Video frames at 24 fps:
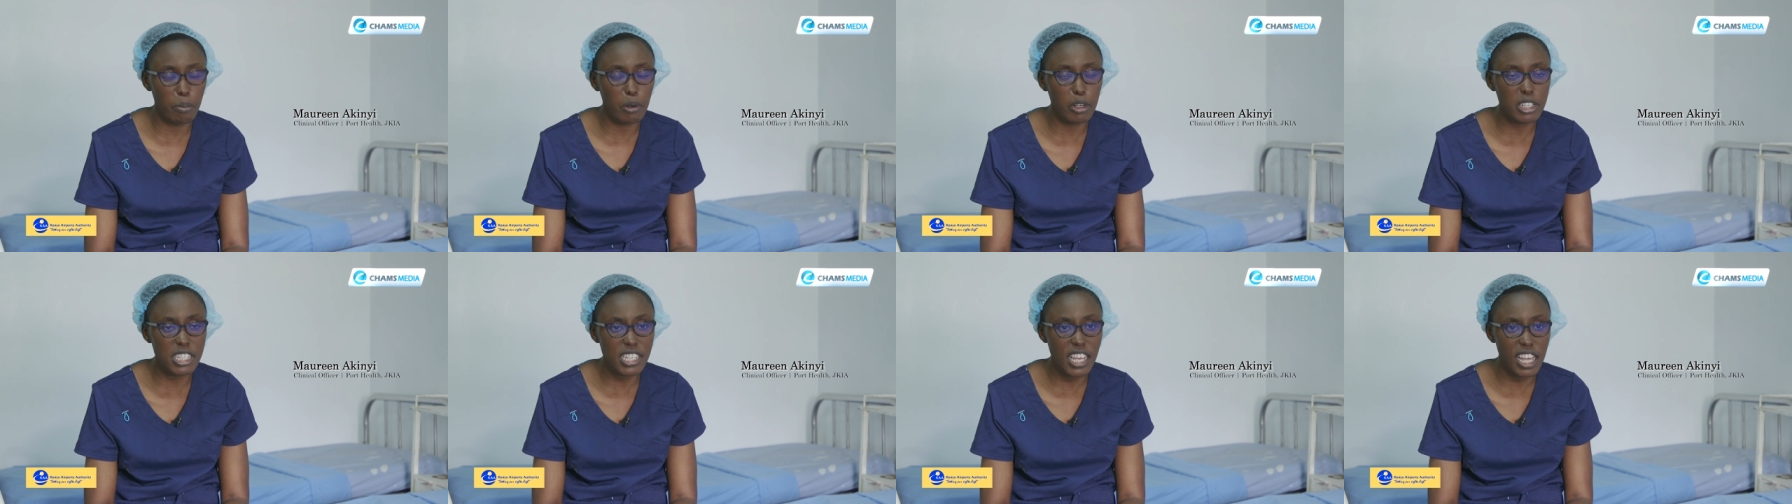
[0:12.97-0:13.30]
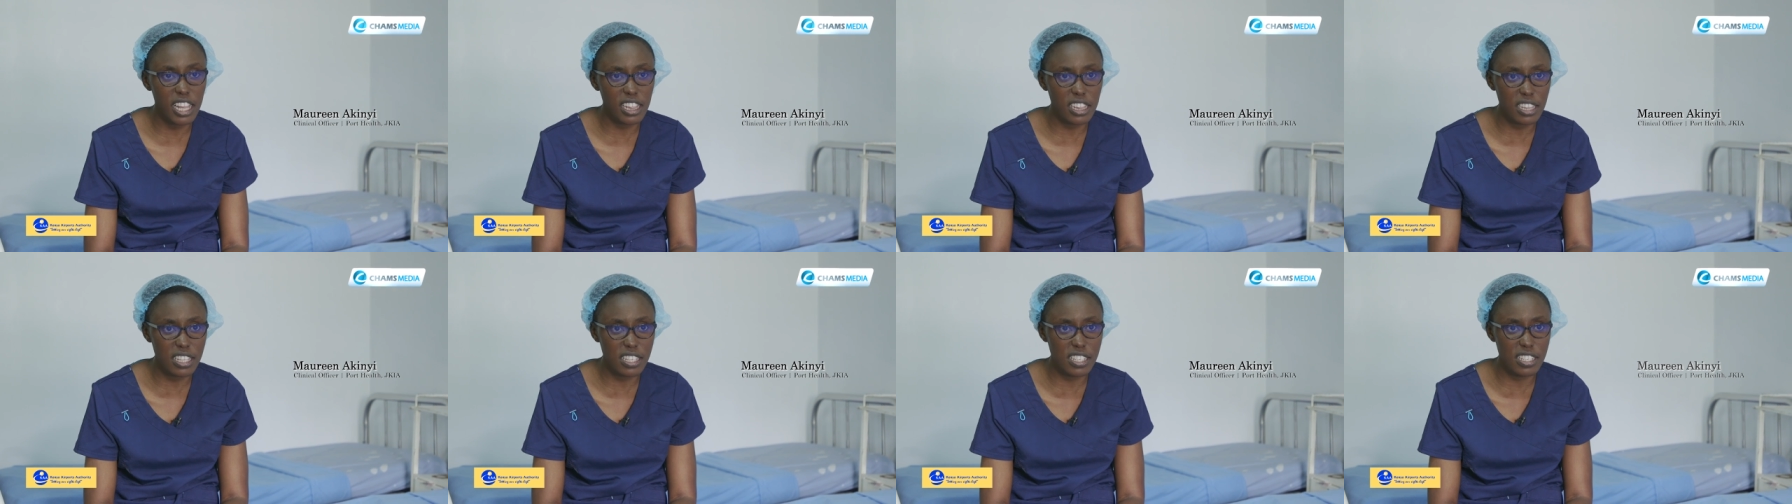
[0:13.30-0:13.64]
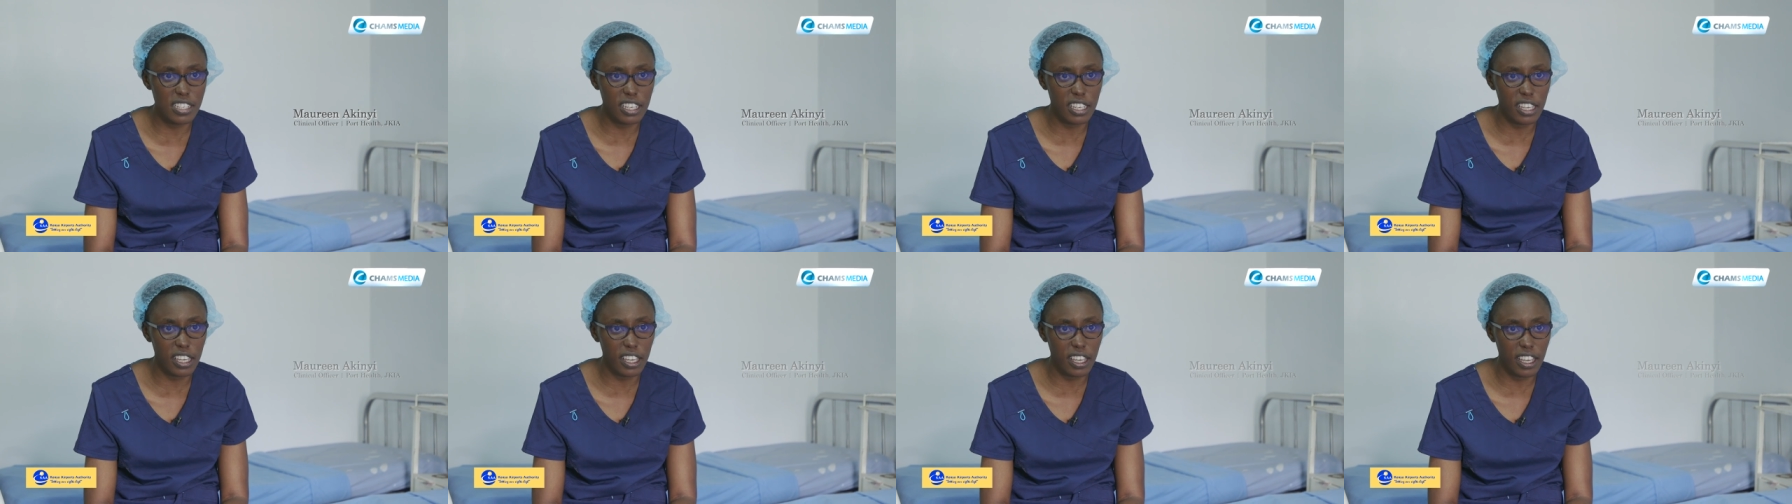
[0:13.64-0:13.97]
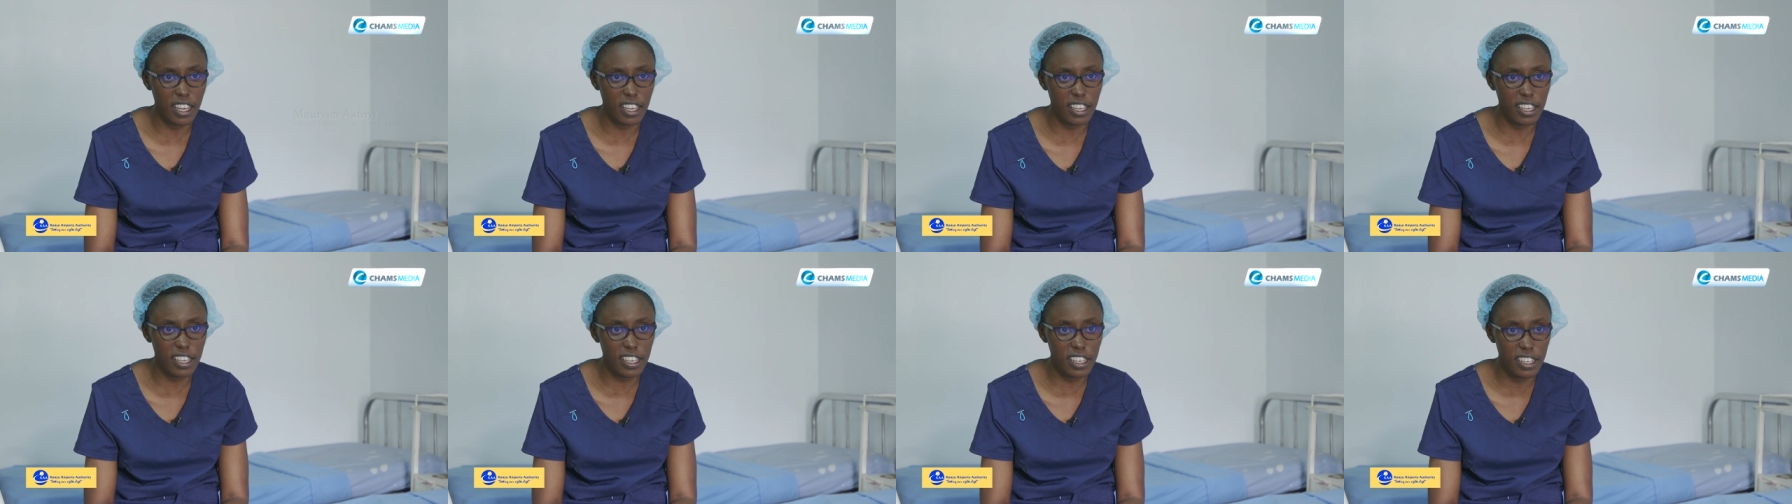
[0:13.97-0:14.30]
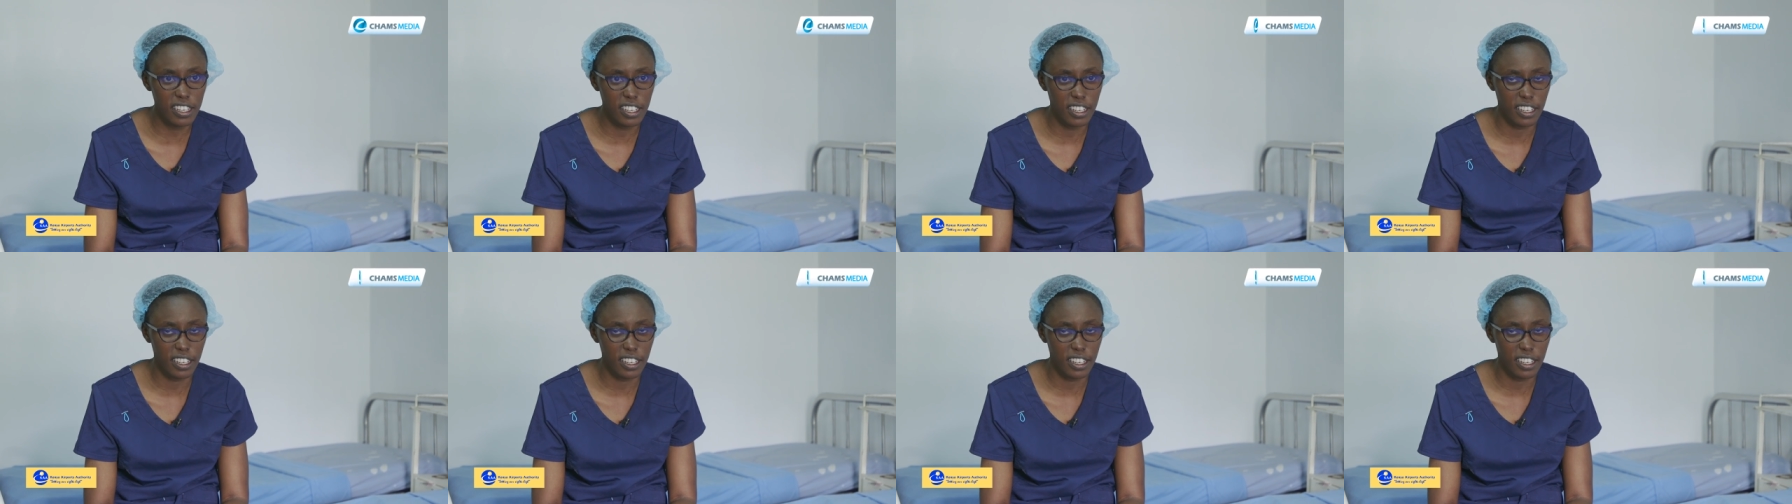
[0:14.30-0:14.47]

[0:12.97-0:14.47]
Port Health JKIA.